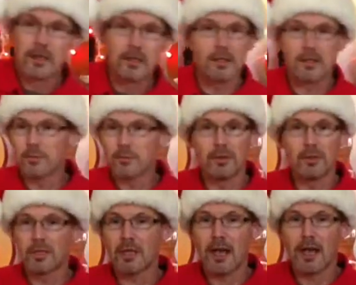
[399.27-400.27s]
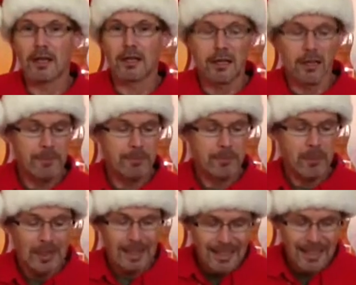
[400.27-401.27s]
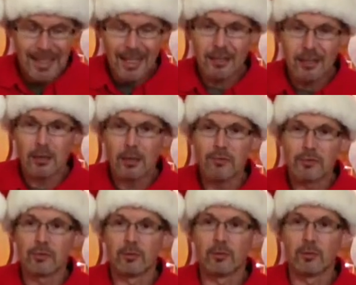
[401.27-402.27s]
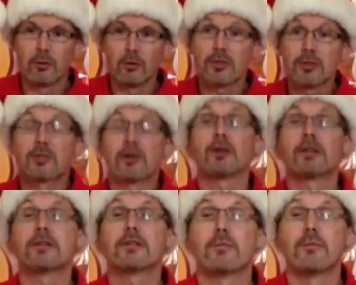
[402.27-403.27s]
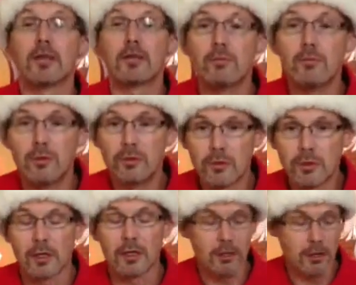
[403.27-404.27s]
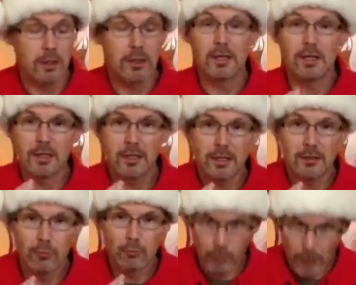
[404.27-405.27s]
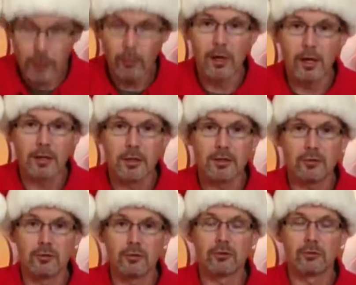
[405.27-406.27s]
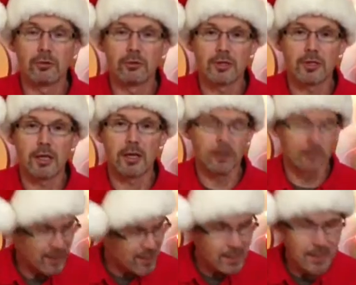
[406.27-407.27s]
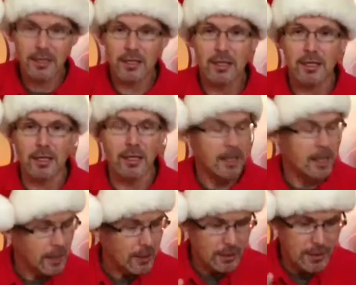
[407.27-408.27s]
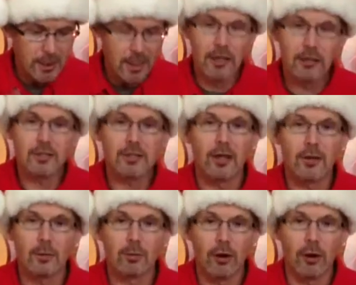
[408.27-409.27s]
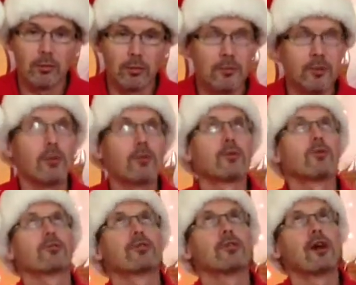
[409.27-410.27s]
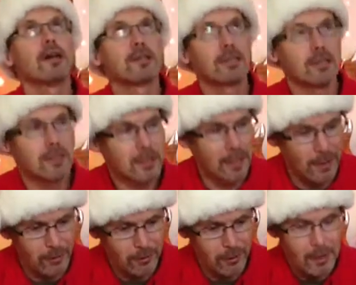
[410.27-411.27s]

Simple as that. Get comfortable starting to make music right away as soon as you learn a scale. This is the key. The scale is not the problem. Don't roll your eyes at the scale.